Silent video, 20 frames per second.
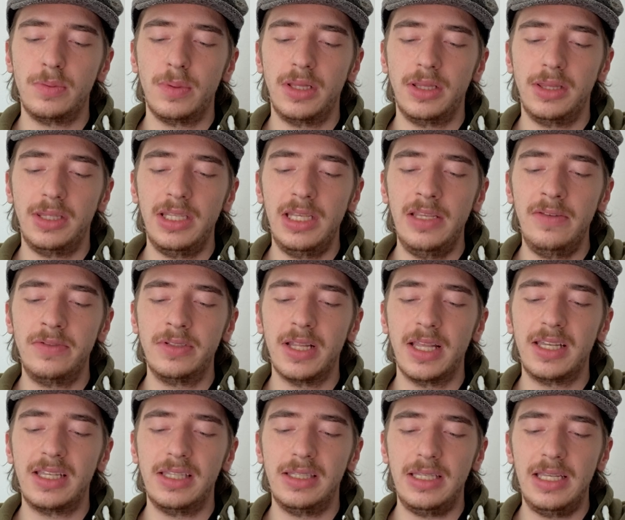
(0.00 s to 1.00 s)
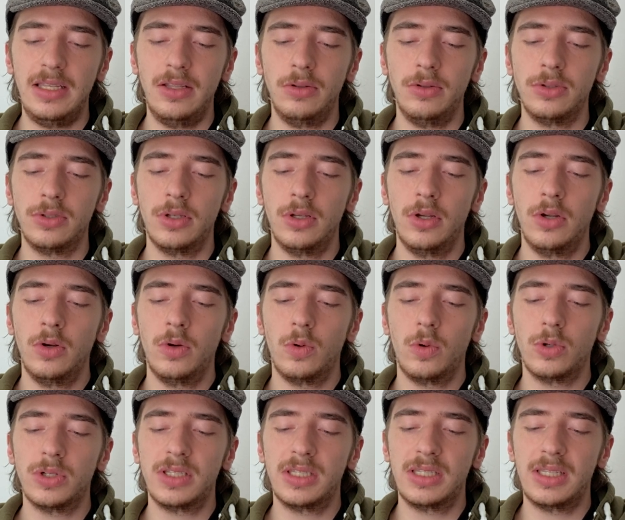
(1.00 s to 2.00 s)
with leaves like needles
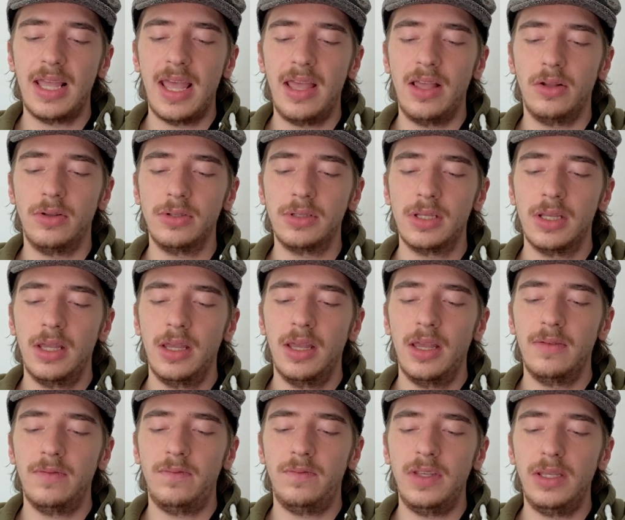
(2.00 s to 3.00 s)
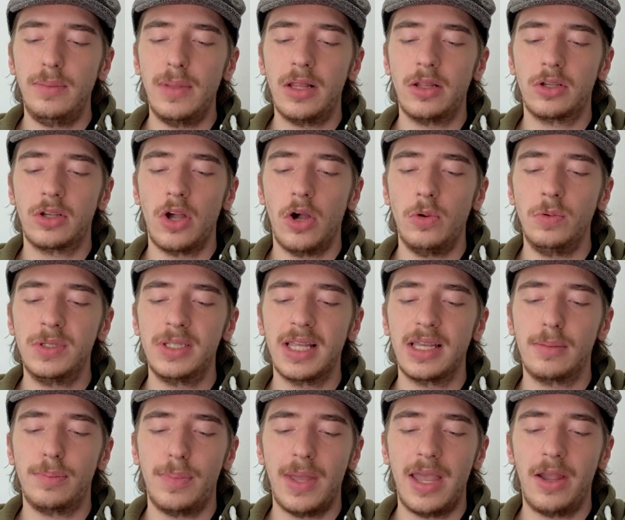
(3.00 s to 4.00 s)
or scales and female cones
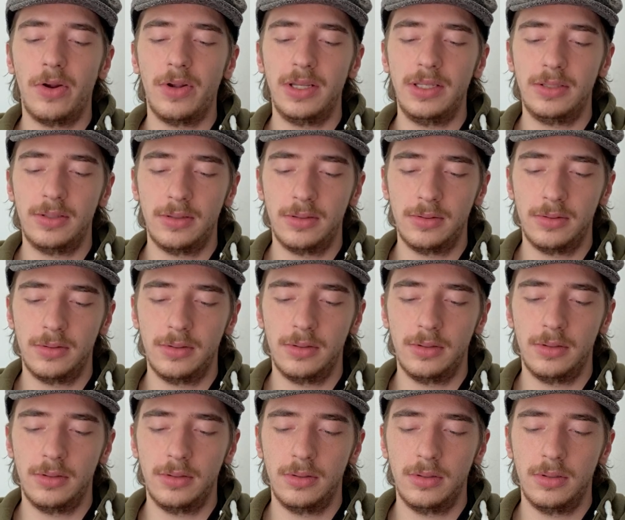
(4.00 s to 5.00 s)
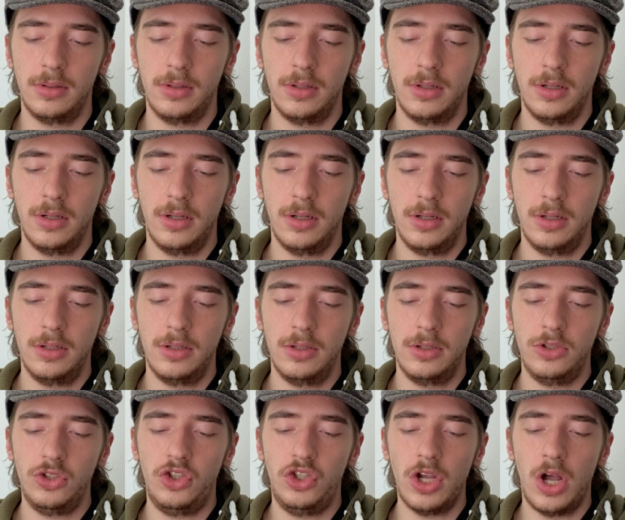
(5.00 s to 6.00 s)
like berries.
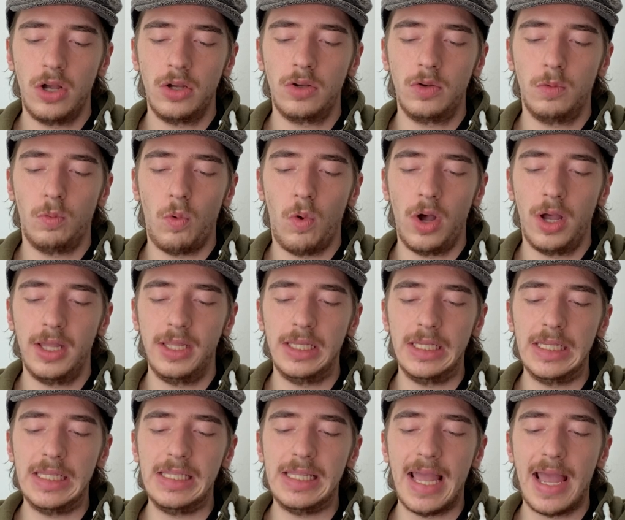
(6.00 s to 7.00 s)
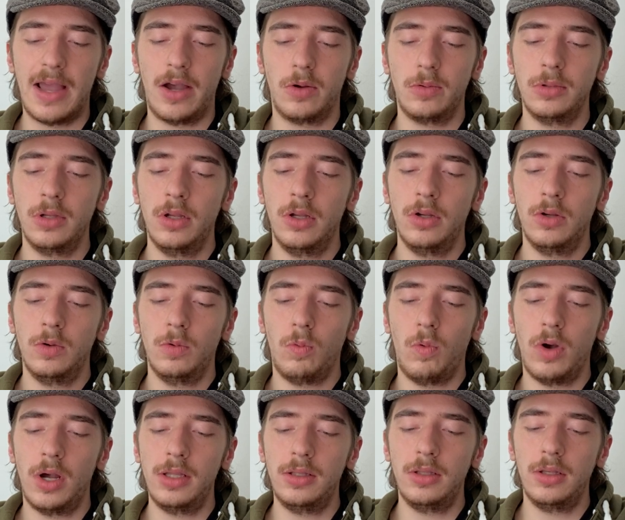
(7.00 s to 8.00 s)
Junk, 1. Noun,
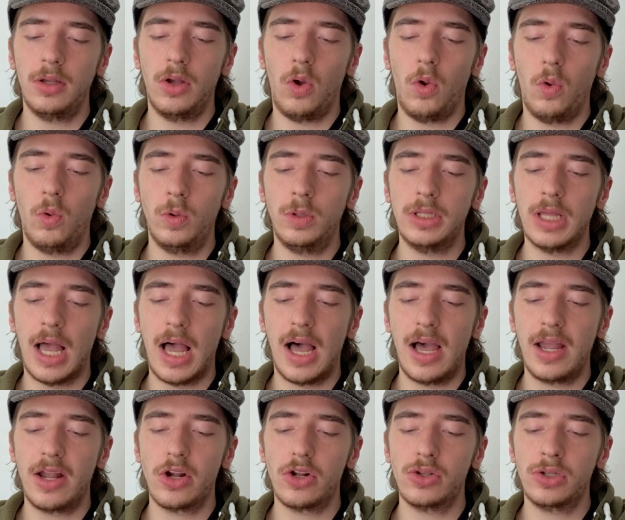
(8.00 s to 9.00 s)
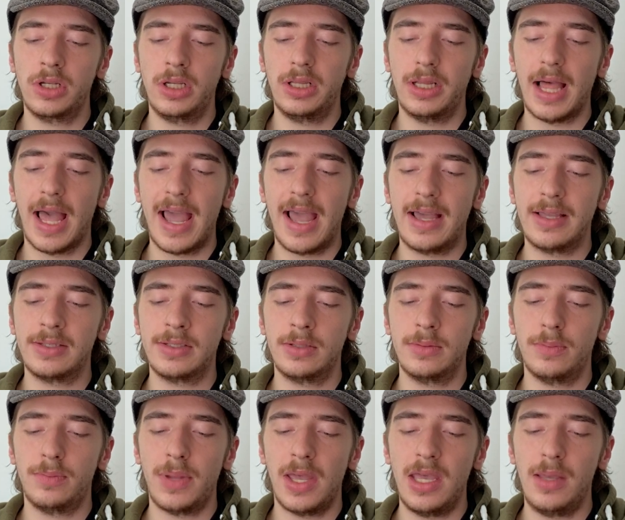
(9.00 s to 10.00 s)
1. Old iron, glass,
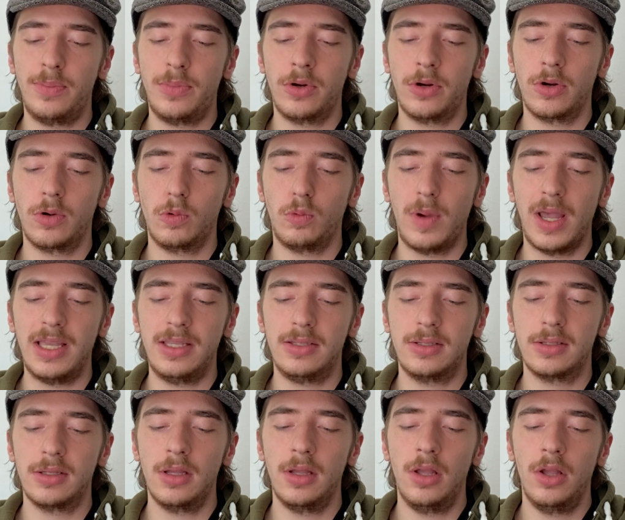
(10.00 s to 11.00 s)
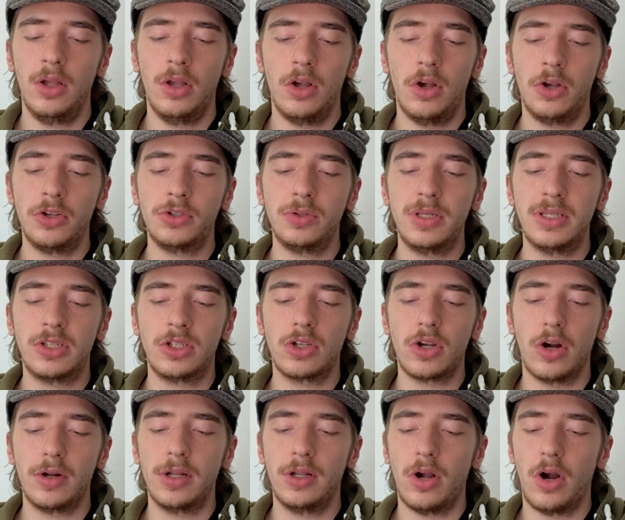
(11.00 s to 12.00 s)
paper, or waste, also
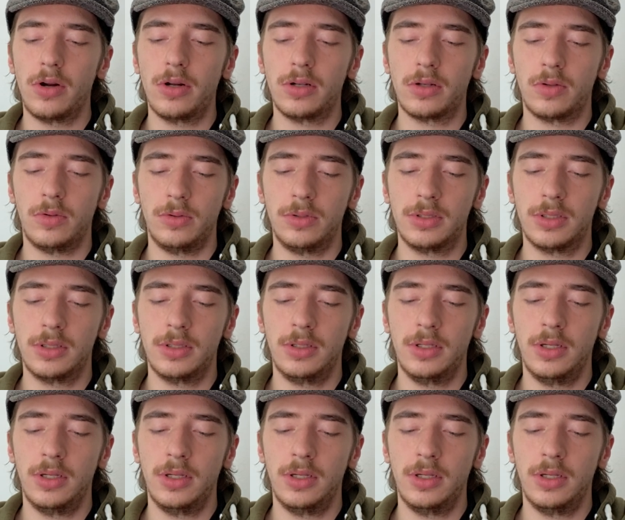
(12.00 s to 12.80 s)
discarded articles.